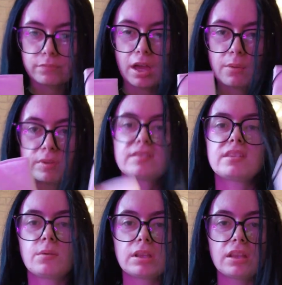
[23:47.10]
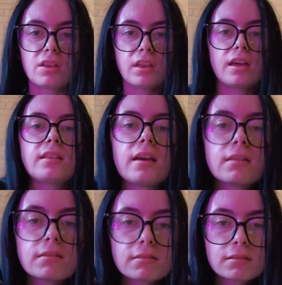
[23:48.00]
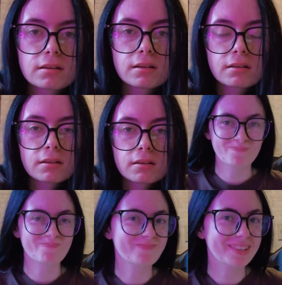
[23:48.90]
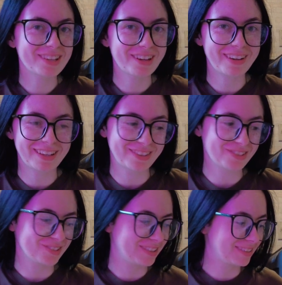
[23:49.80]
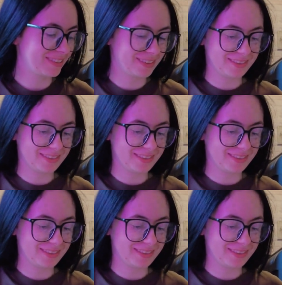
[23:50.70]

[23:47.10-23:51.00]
and we'll see what they look like then. Okay, these on.